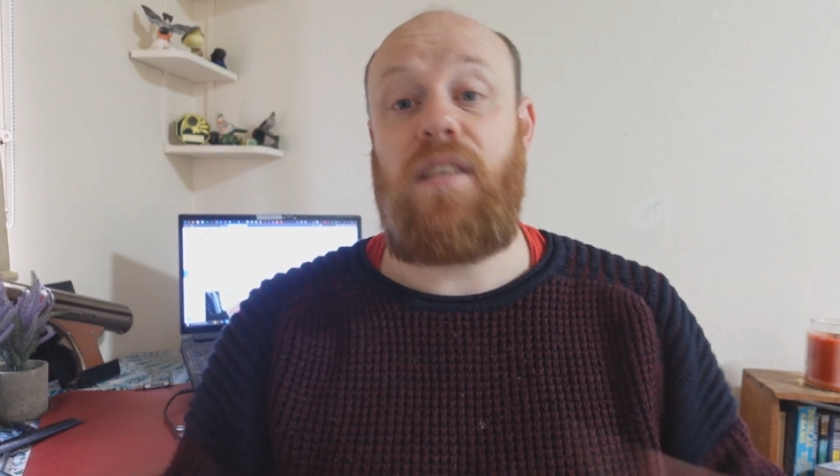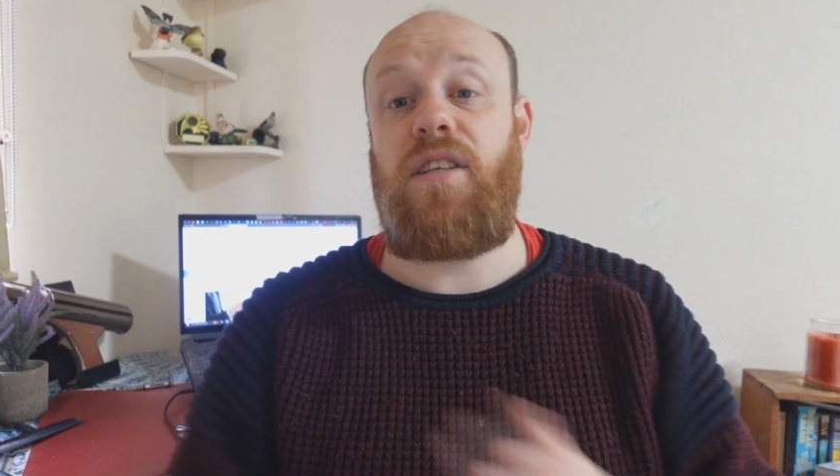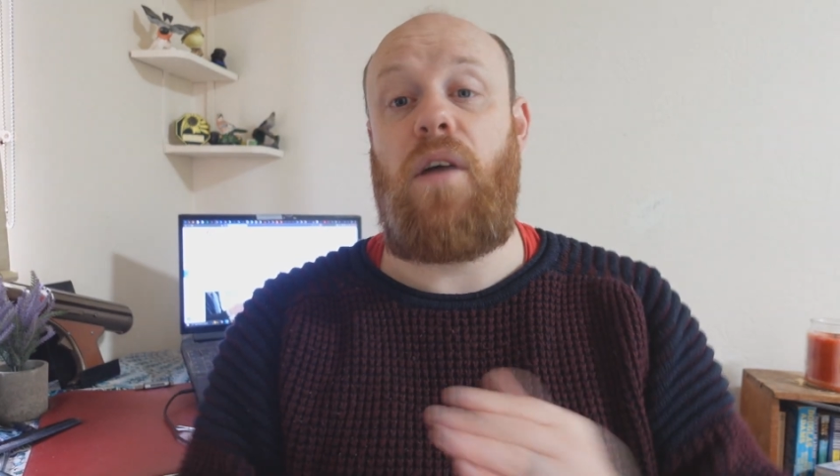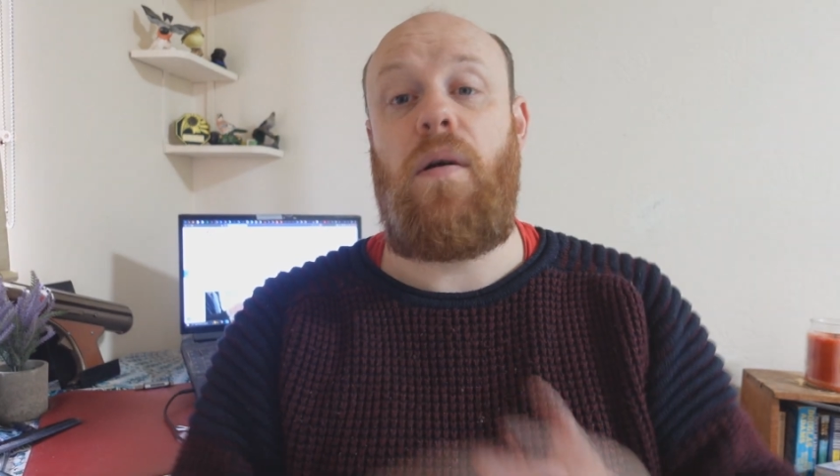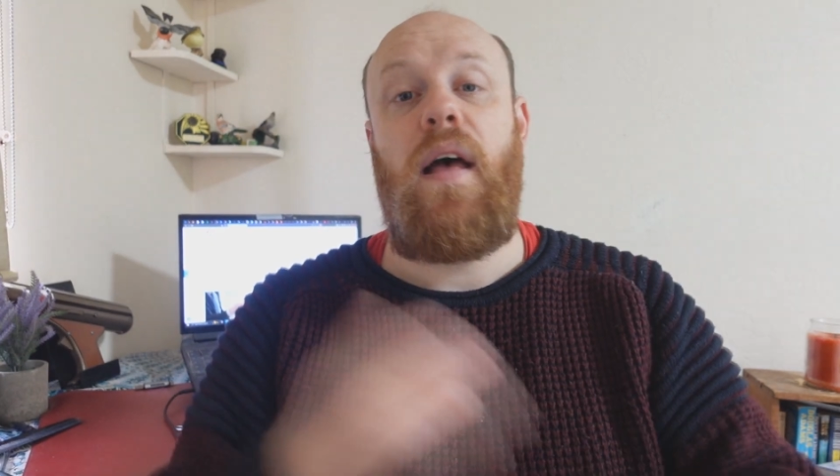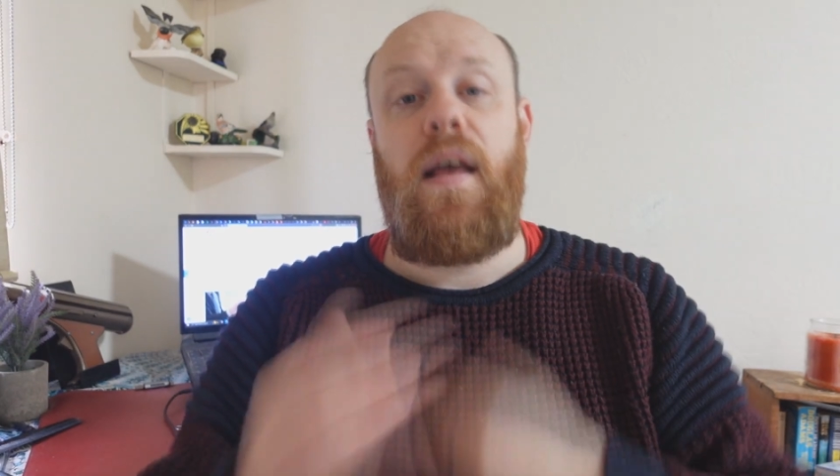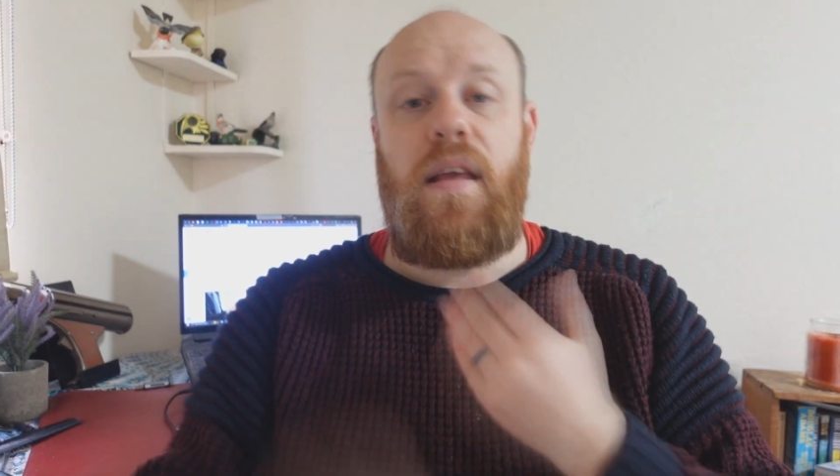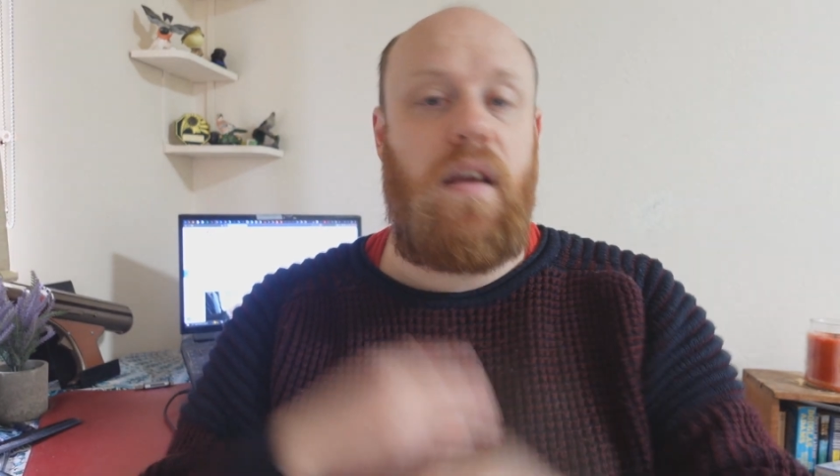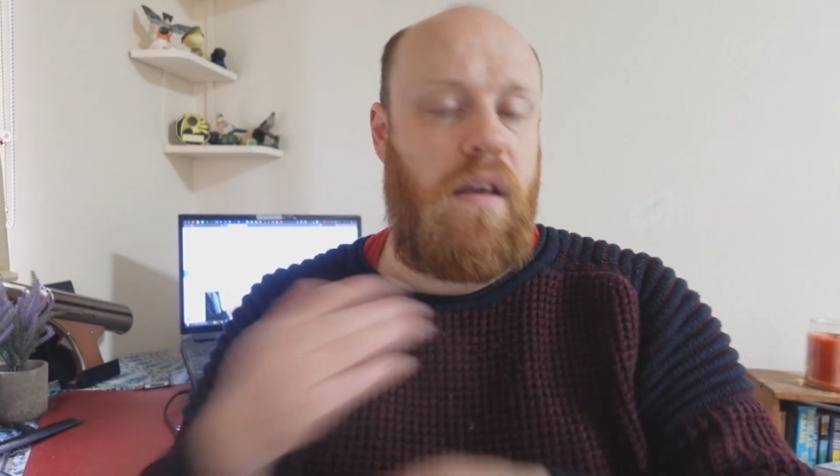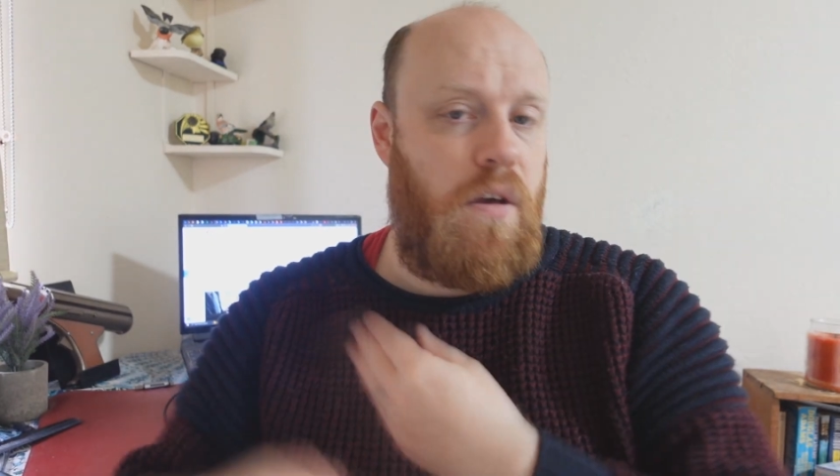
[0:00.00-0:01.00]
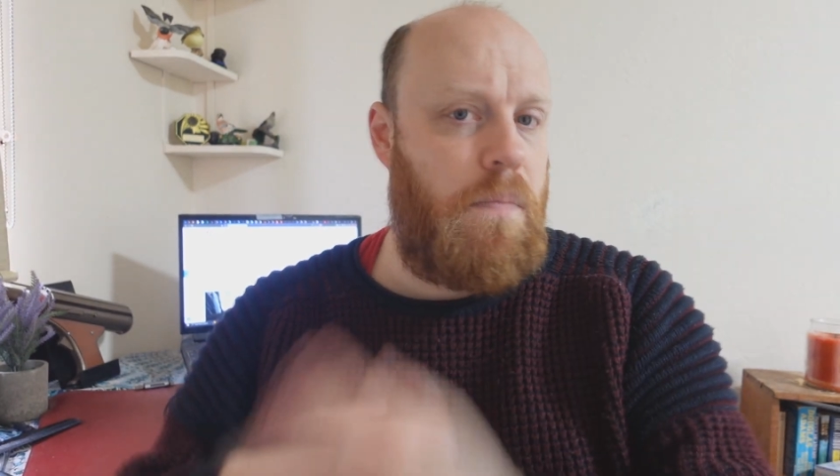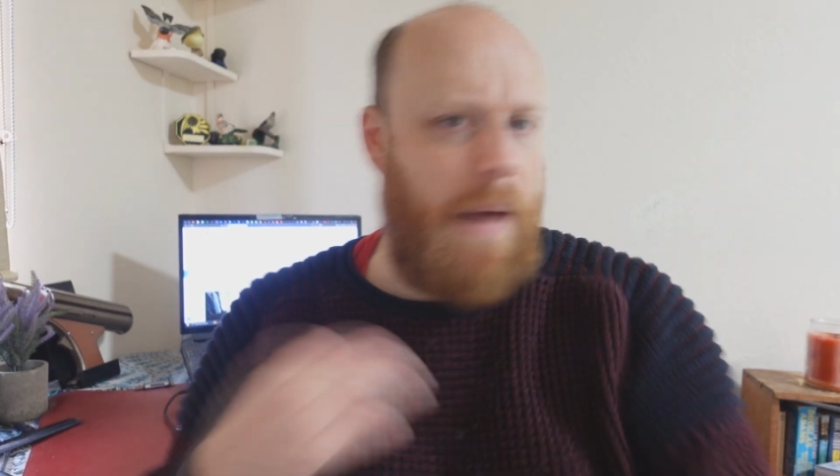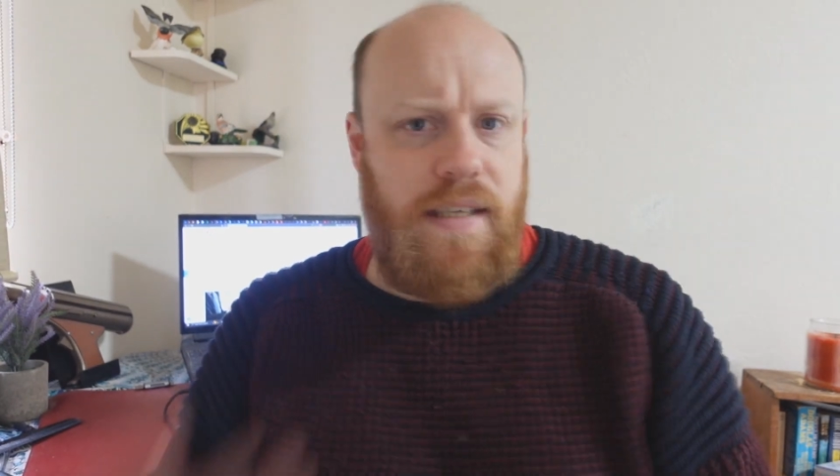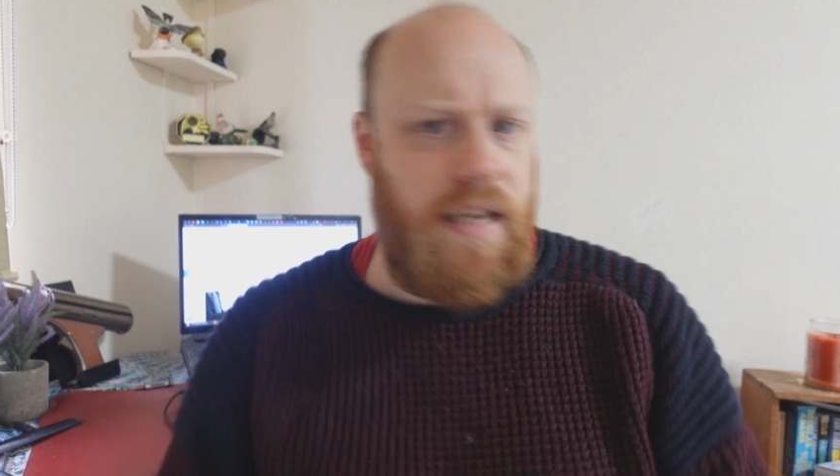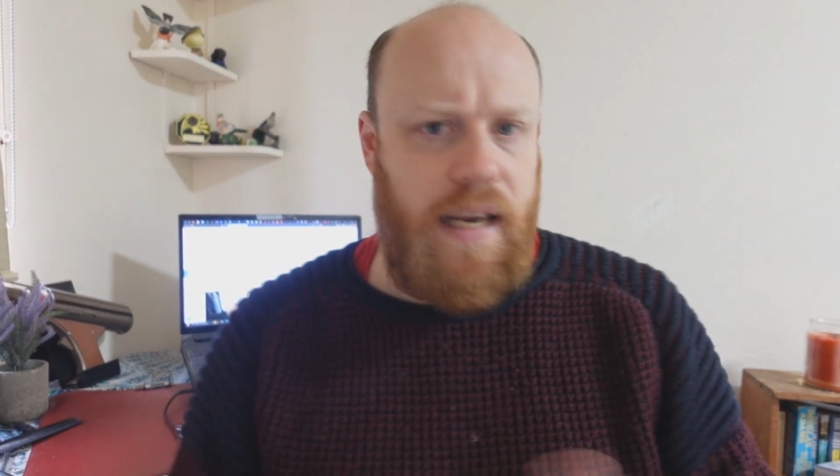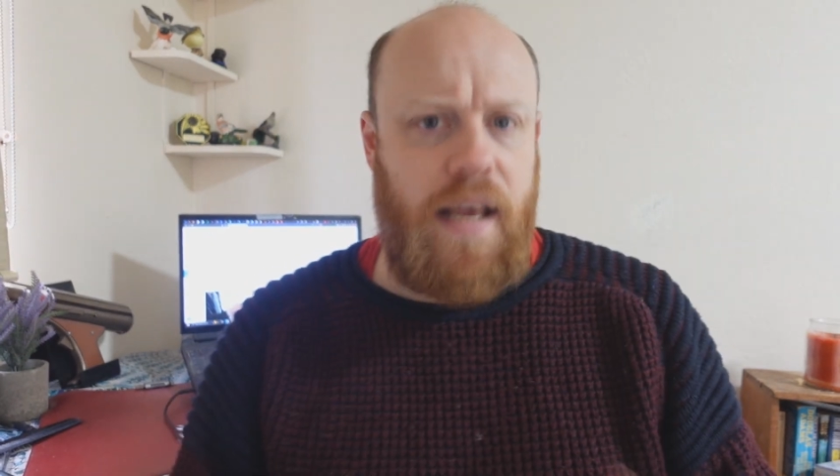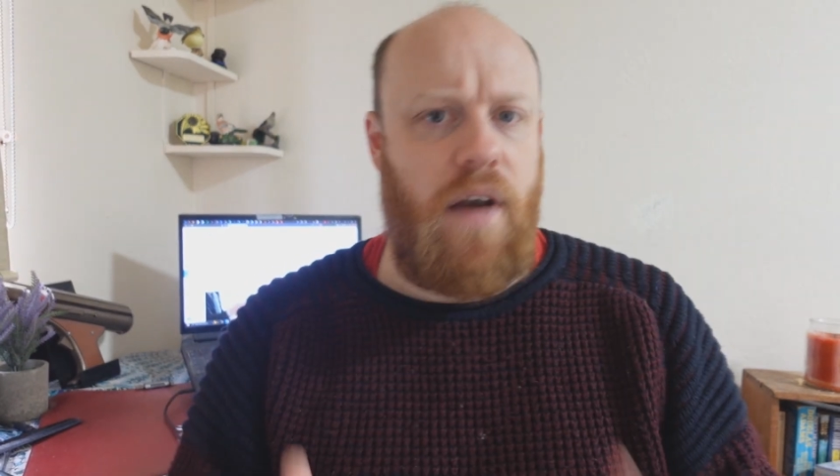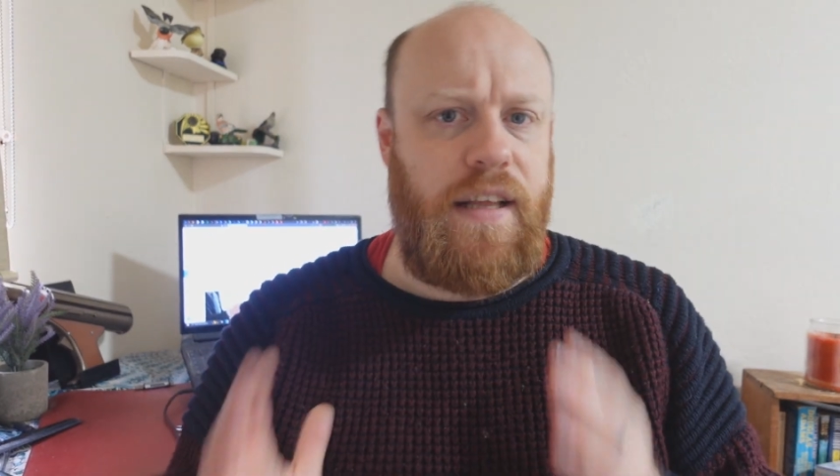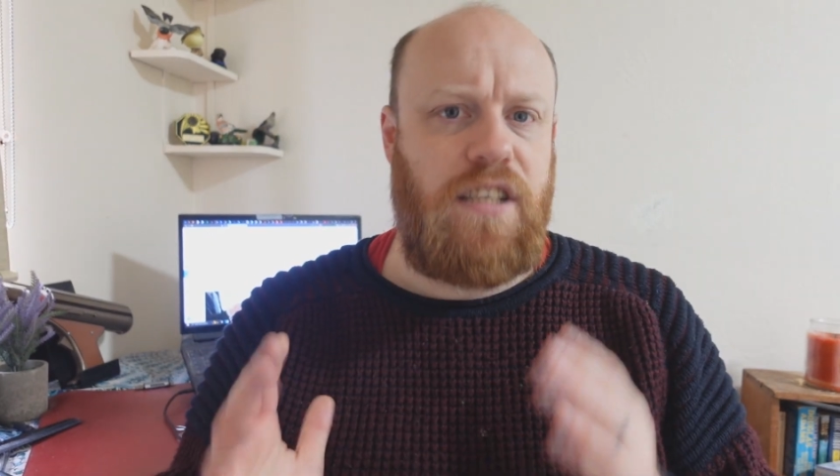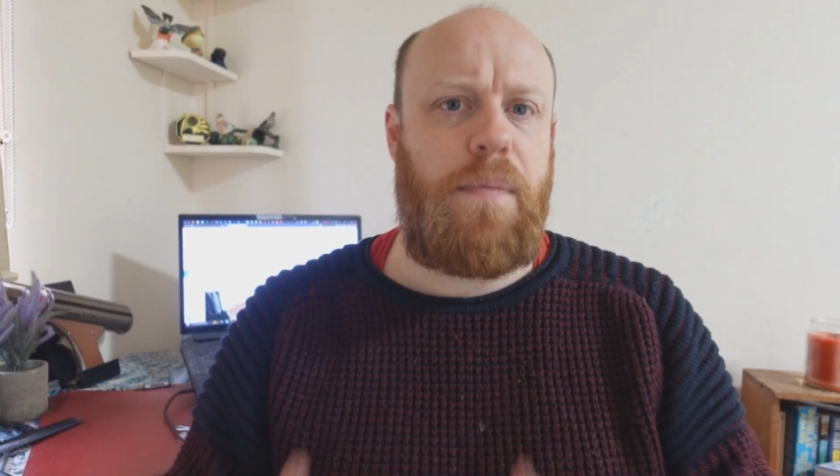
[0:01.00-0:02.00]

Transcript: So you're basically going